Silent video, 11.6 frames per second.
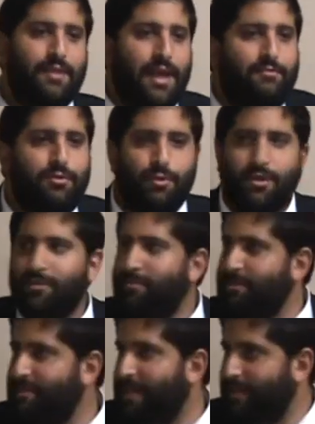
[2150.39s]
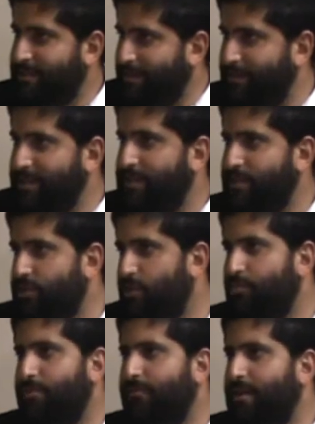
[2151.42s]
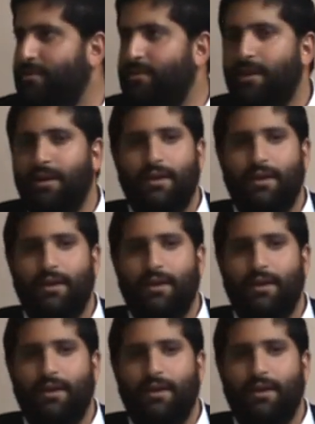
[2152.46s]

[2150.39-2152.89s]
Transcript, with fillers: Every one of them is saying something that is so profound,